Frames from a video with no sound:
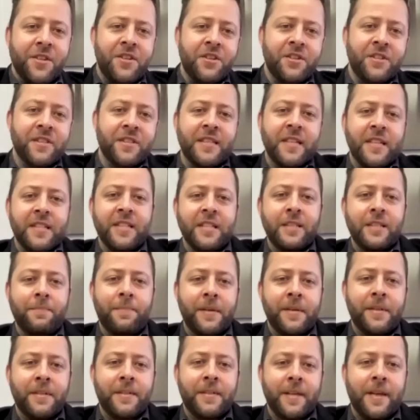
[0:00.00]
can you just tell us a little
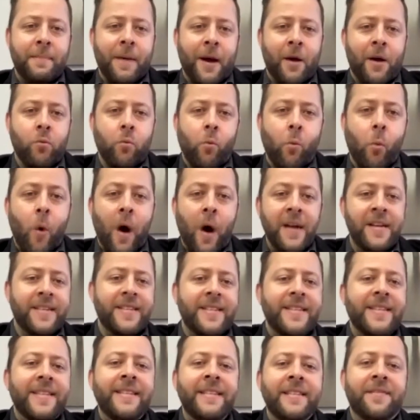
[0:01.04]
bit about what
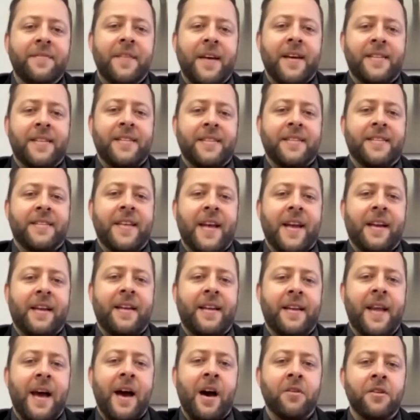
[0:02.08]
is VAT exactly,
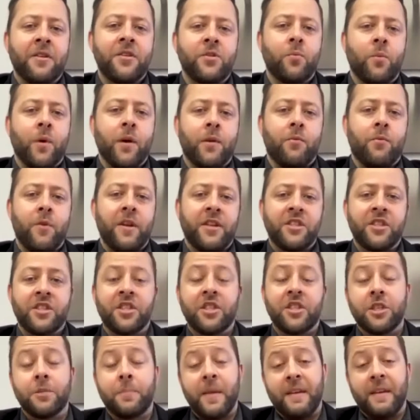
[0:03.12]
and how does one
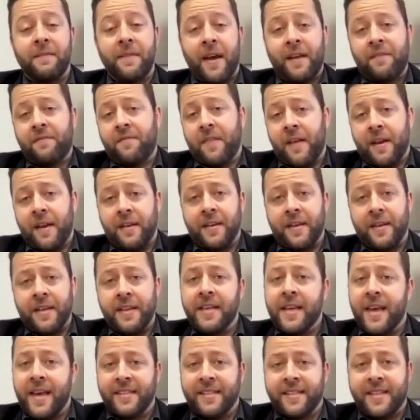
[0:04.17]
register to be a VAT vendor in
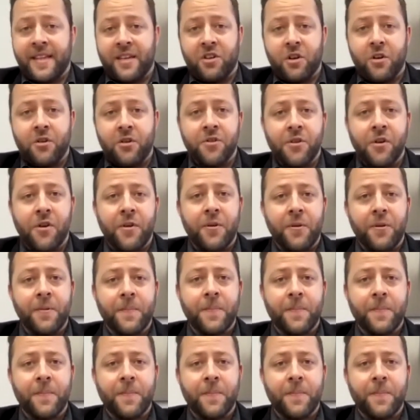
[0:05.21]
case they don't know?